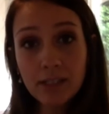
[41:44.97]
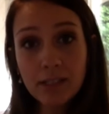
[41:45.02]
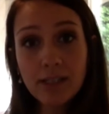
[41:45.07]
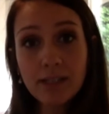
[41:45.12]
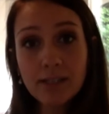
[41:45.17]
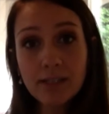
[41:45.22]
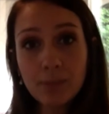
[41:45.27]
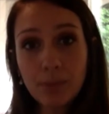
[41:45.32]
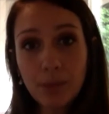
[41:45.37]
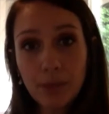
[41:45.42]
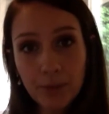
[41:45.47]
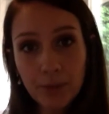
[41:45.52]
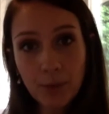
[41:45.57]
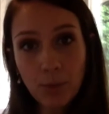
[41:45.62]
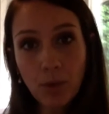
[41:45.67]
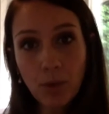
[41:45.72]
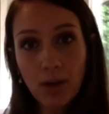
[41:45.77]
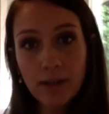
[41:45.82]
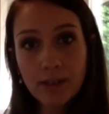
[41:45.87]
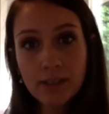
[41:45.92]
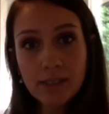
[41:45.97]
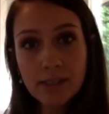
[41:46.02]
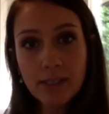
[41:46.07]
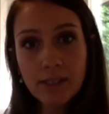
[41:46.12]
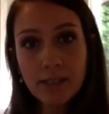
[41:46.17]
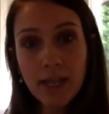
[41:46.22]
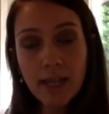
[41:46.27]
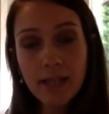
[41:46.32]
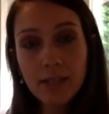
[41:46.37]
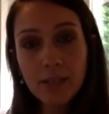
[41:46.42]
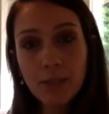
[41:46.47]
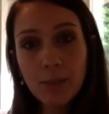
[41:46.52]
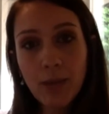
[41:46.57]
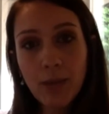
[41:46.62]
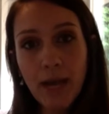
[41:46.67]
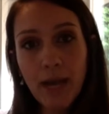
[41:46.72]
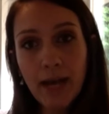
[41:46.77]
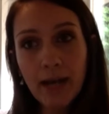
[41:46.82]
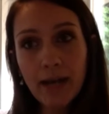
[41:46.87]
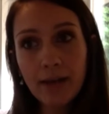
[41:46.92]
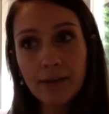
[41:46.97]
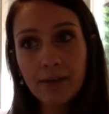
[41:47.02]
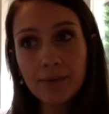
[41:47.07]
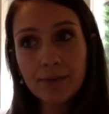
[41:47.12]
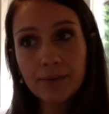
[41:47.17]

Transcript: that's what you want, and you have